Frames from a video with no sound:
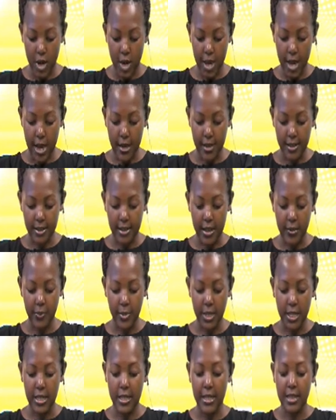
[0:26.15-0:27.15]

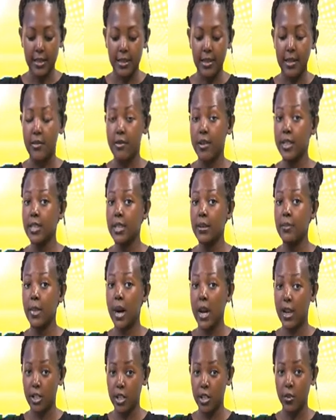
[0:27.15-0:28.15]
accepted that there is a
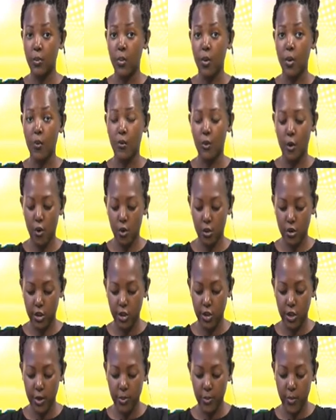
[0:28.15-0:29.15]
multiple of
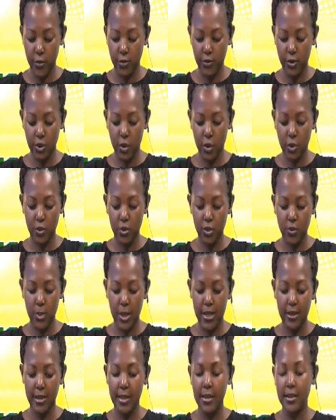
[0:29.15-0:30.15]
ownership of stores,
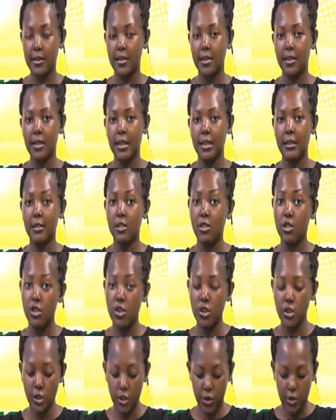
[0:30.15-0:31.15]
but this is
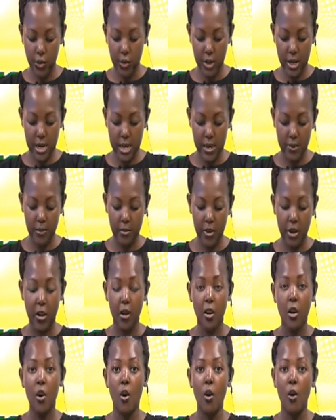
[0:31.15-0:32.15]
due to the number
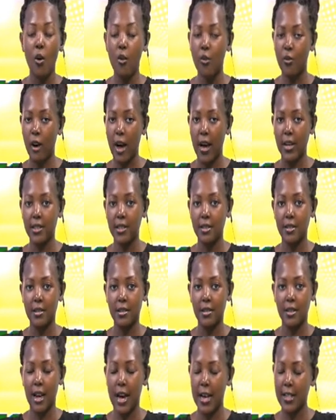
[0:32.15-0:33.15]
of factors
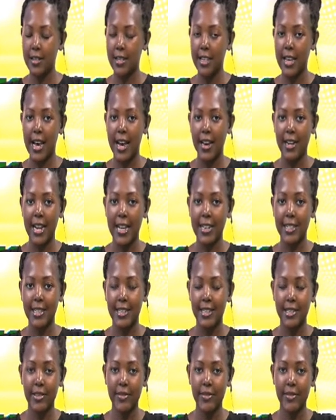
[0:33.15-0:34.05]
as he highlighted.